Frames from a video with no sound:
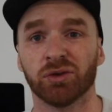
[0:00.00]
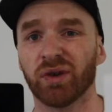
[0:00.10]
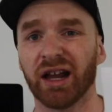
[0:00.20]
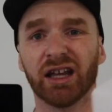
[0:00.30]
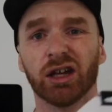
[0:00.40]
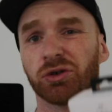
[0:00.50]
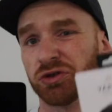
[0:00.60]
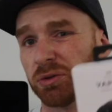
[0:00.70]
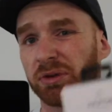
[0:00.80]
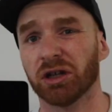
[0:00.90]
running or
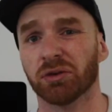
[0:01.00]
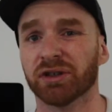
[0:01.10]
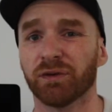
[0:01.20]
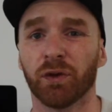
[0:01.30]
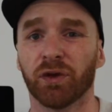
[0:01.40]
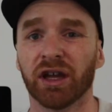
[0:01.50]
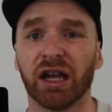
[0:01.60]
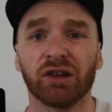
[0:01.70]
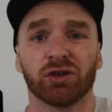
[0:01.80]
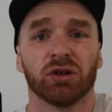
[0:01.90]
swimming or different
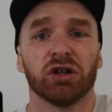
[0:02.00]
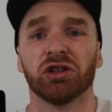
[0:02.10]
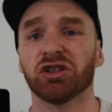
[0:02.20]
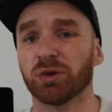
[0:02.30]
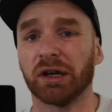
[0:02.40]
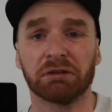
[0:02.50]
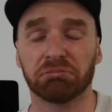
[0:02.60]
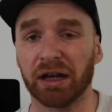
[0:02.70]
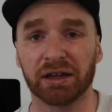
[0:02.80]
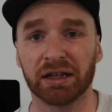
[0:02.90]
things, or you just want
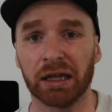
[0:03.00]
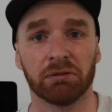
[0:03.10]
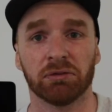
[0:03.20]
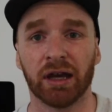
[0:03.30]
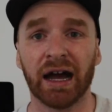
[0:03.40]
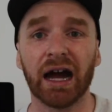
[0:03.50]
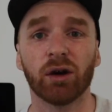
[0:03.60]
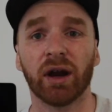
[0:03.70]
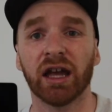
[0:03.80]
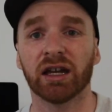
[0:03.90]
to like get your
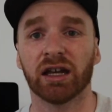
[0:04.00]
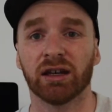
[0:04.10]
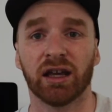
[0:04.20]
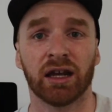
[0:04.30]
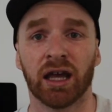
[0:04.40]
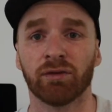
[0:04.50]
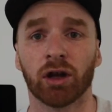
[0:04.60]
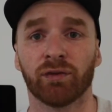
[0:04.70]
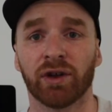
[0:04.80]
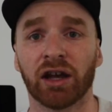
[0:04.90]
heart rate and have
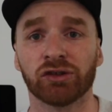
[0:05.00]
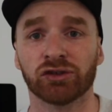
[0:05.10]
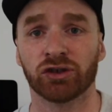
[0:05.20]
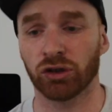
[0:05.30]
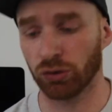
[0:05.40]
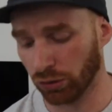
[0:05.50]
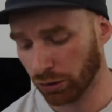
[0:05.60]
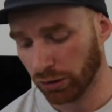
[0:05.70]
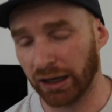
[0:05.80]
notifications on your